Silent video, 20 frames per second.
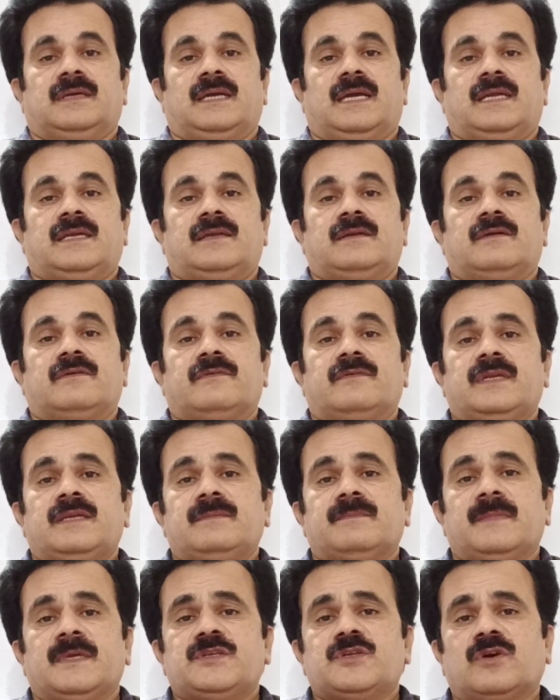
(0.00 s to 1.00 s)
And when
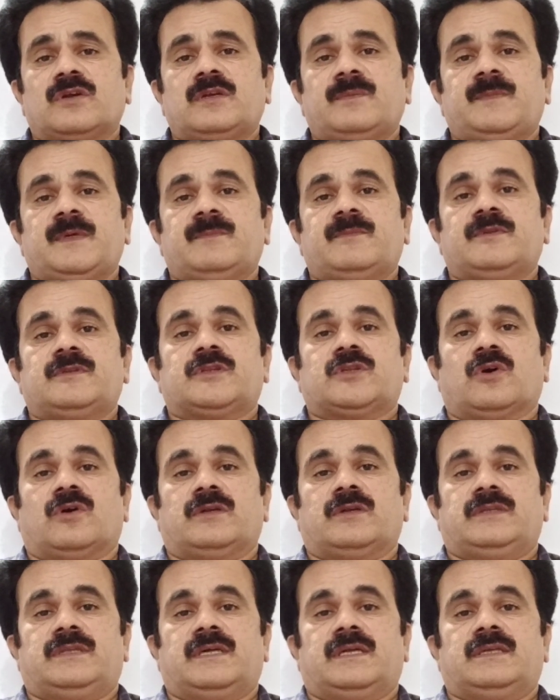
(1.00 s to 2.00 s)
majority people
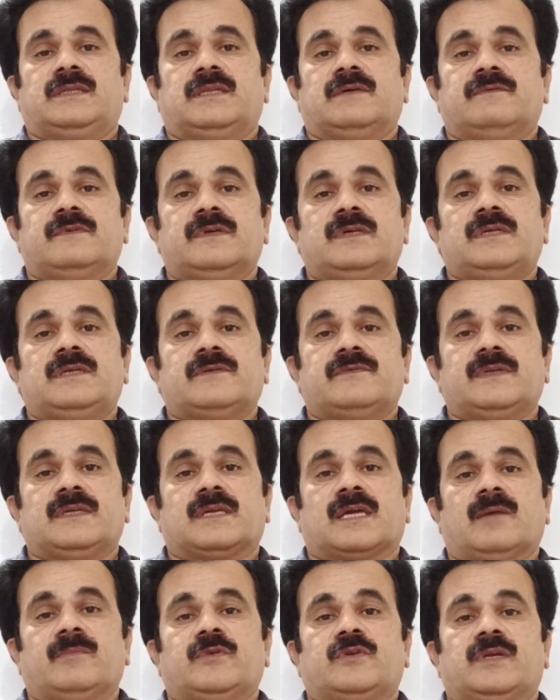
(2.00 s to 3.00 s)
thought that the world will
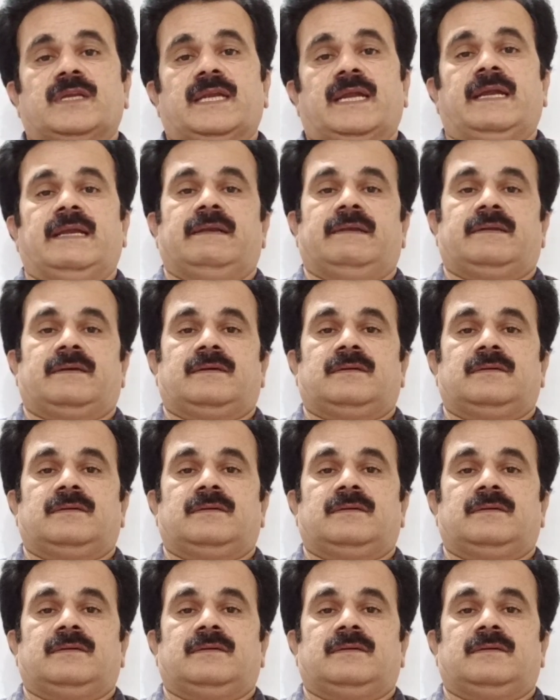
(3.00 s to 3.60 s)
come to an end,